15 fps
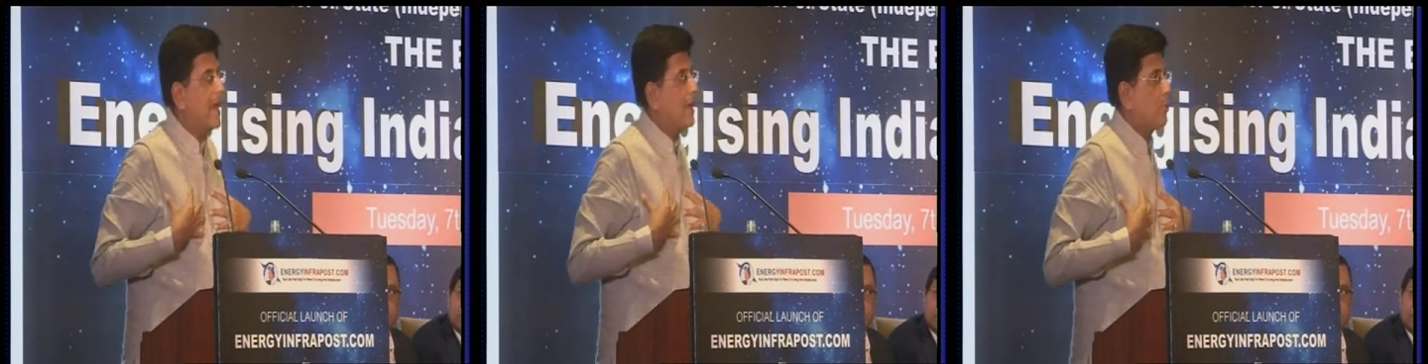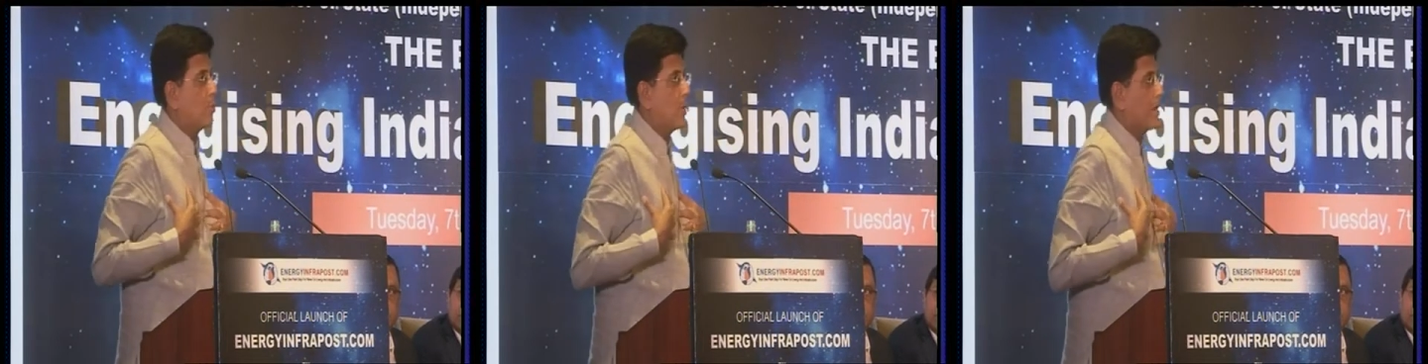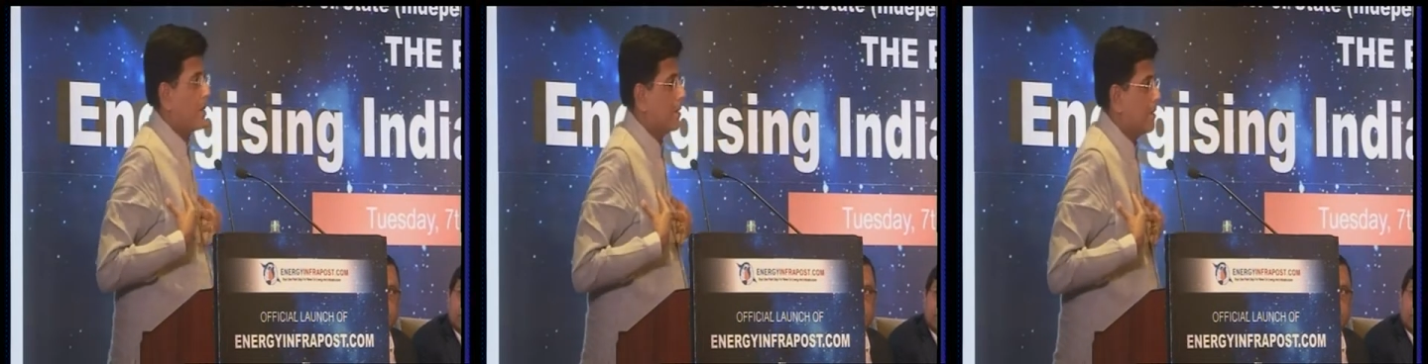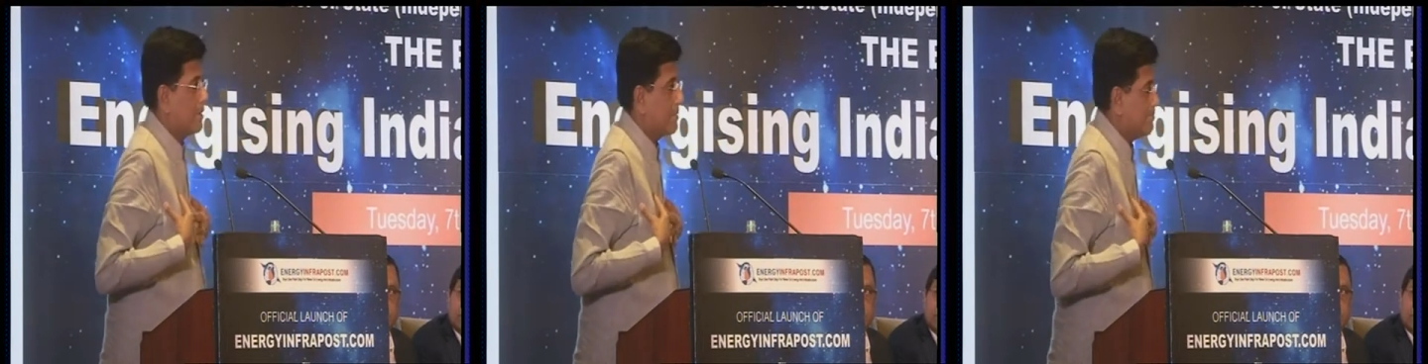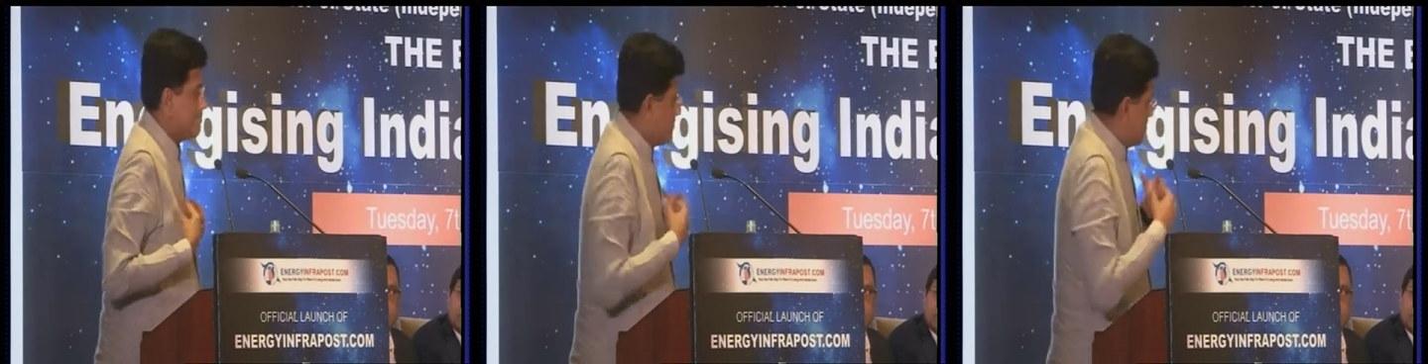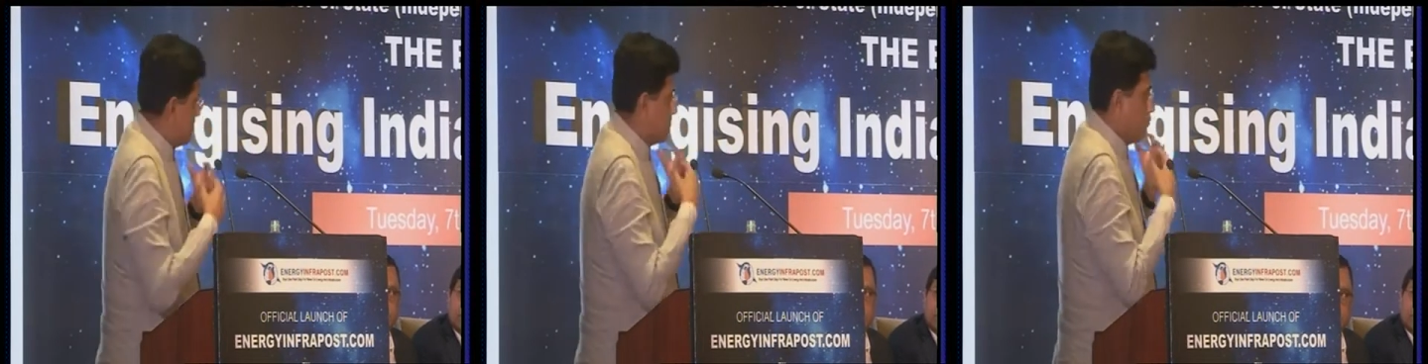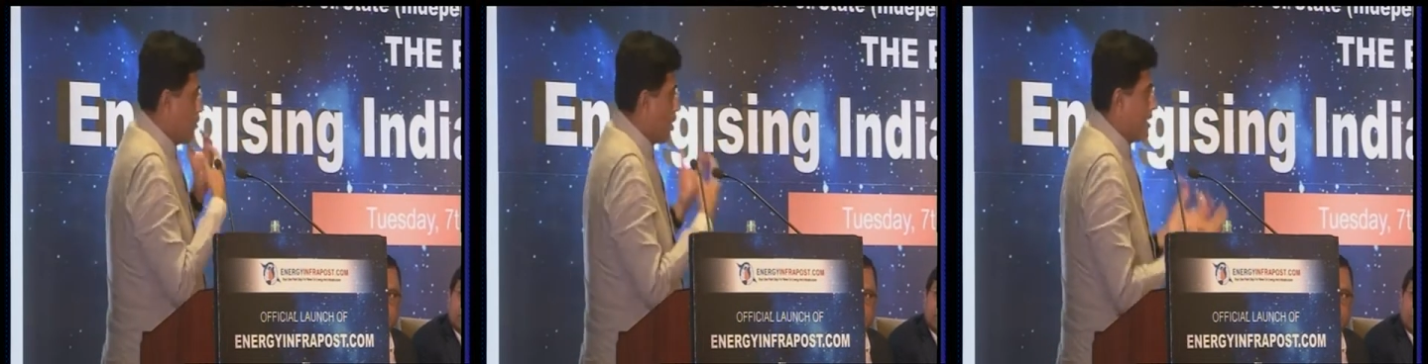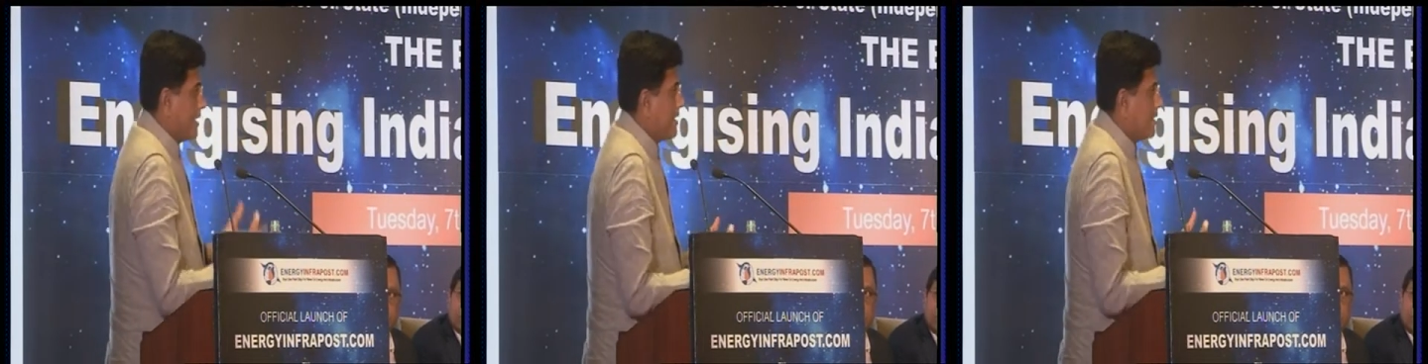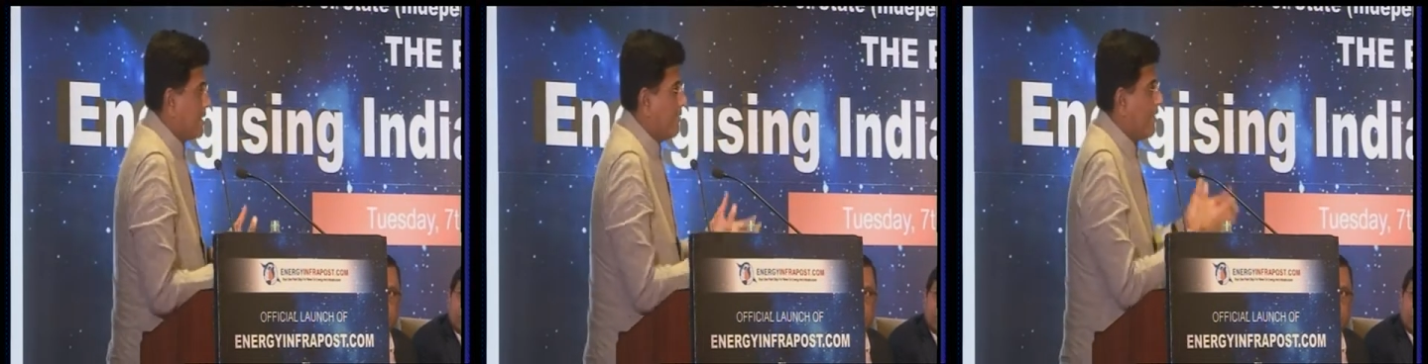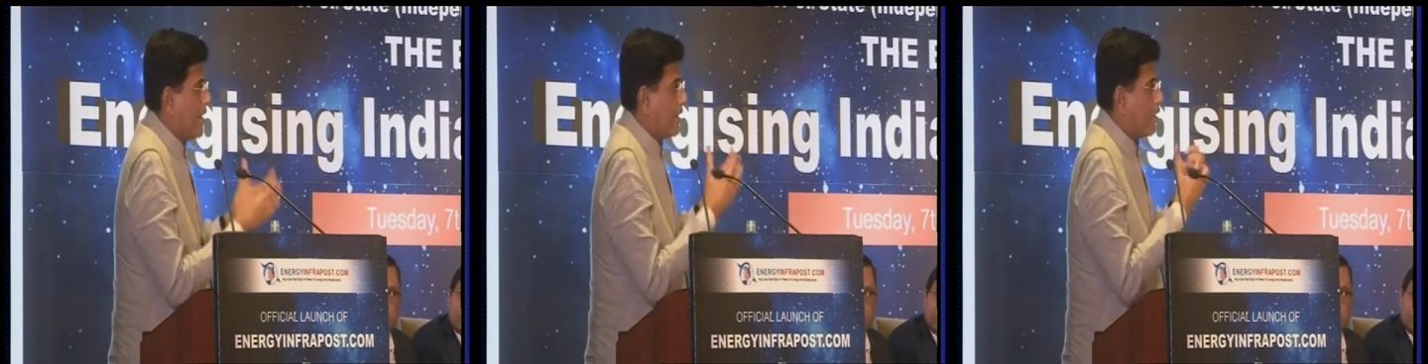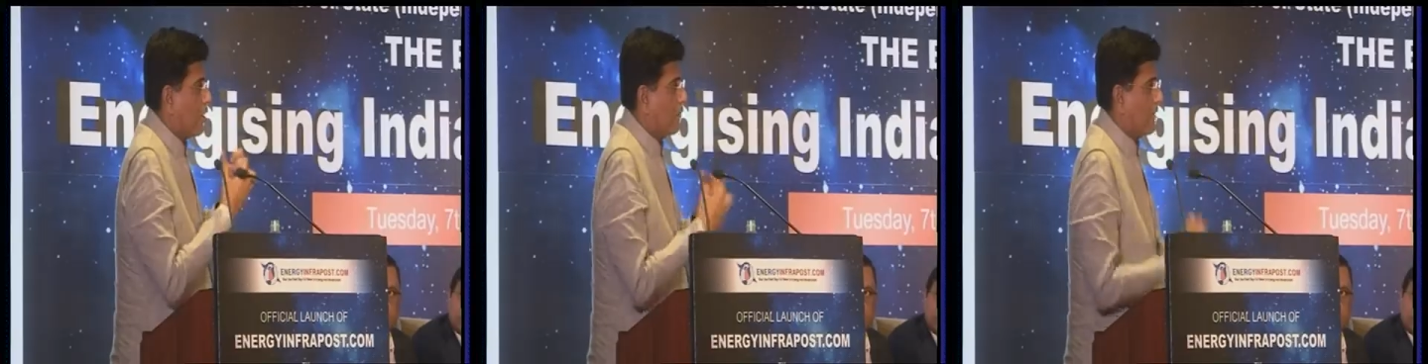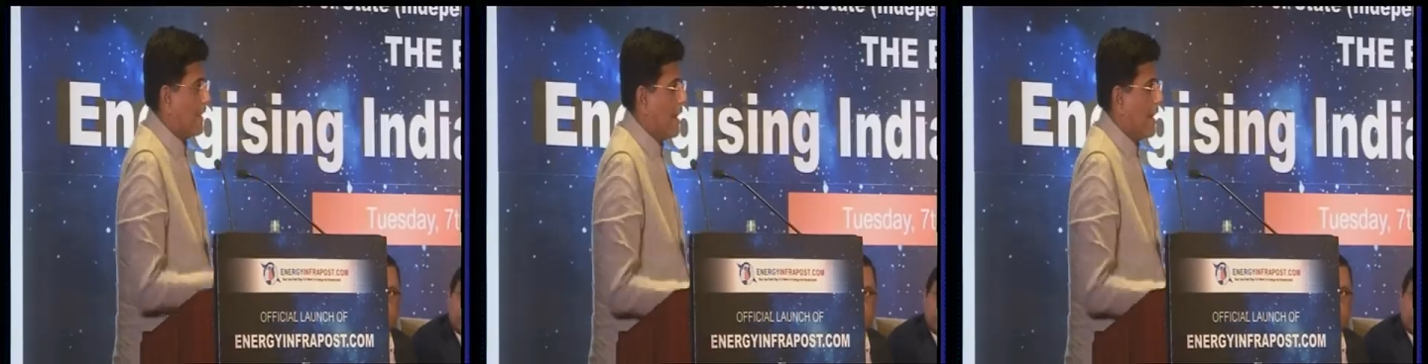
our work, monitor the work of